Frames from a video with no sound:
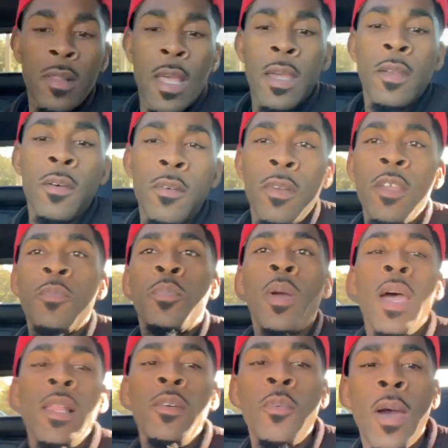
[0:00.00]
light on. That's
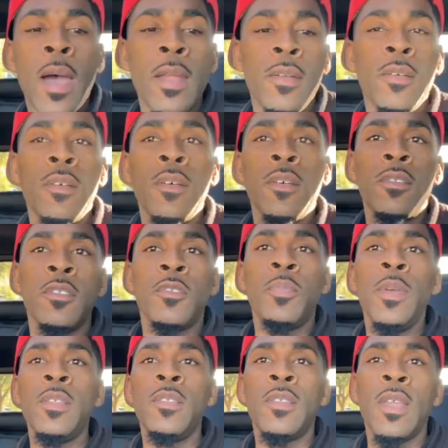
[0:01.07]
probably why the uh,
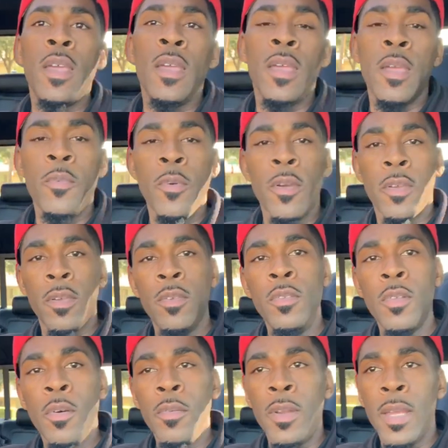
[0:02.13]
suspension thing ain't working. You
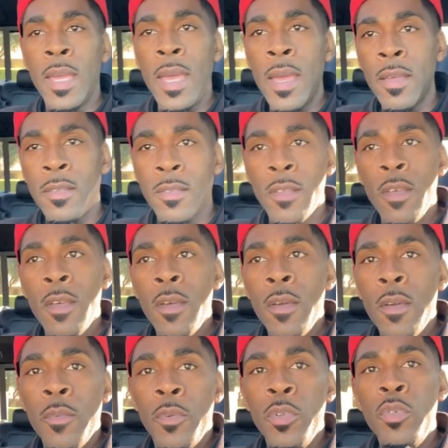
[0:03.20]
know, when the gas,
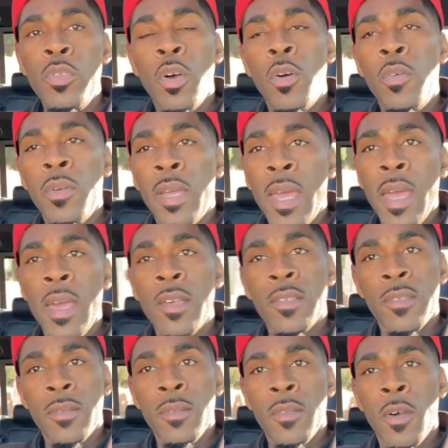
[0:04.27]
when you low on gas,
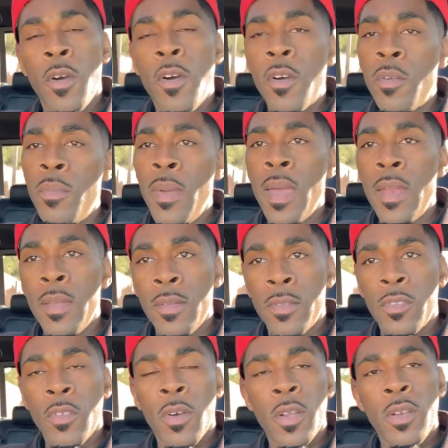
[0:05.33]
the automatic
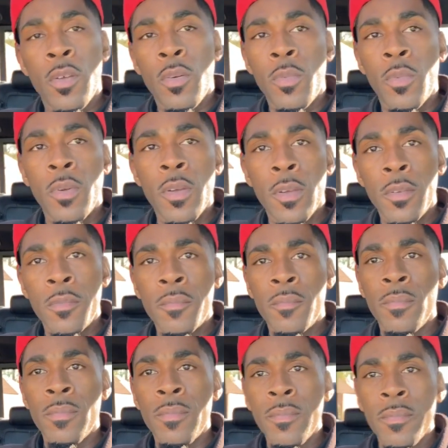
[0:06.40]
start don't work.
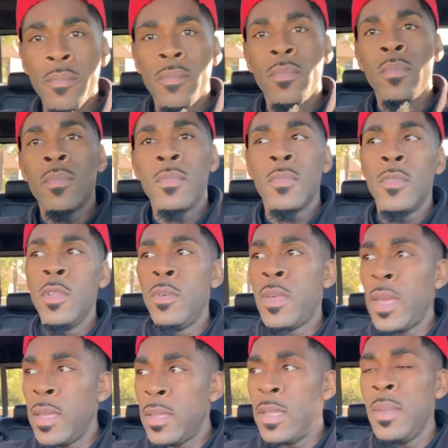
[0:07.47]
You
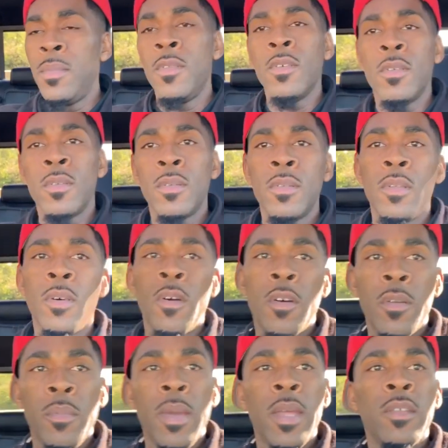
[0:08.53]
can't keep the, the
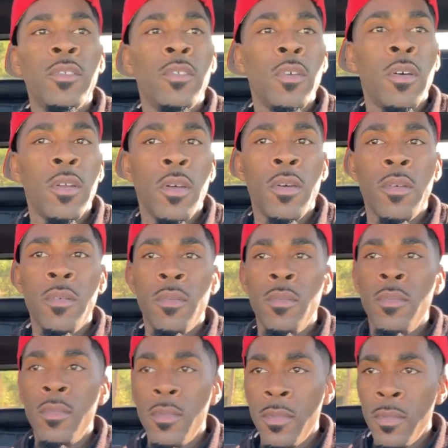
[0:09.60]
automatic start
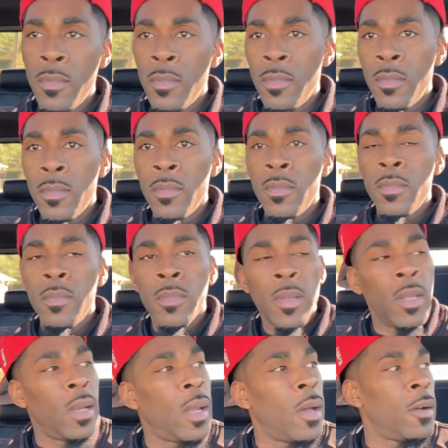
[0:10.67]
on
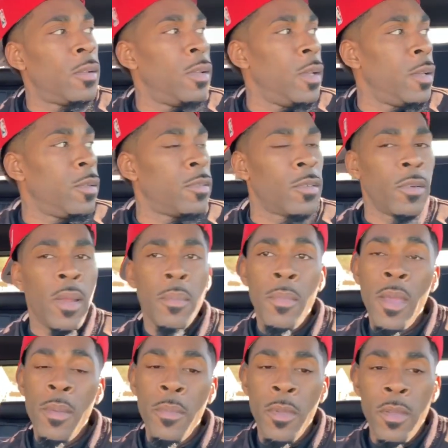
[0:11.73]
and all that. So that
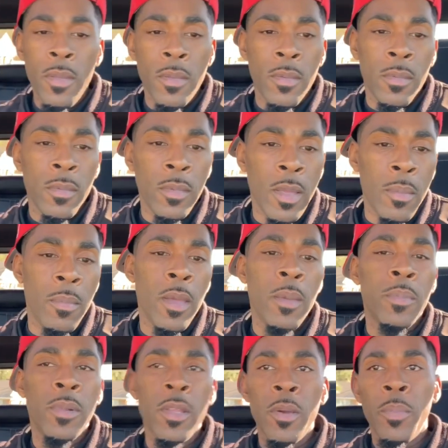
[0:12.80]
may be, it may
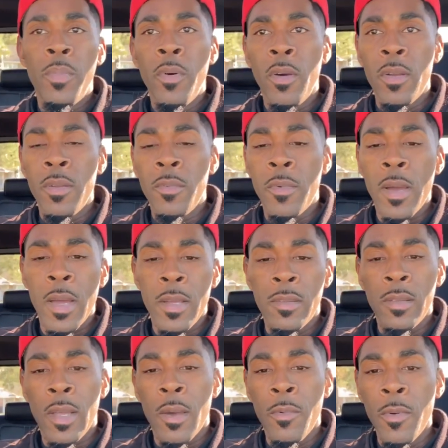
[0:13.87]
play a part in why it's
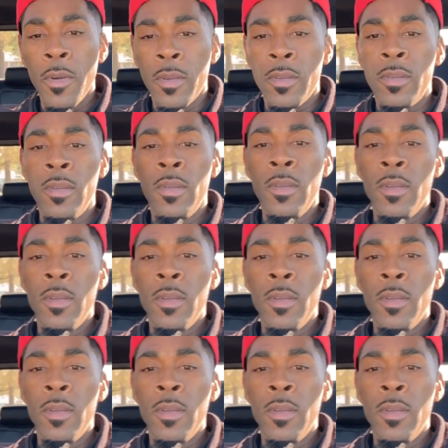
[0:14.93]
not working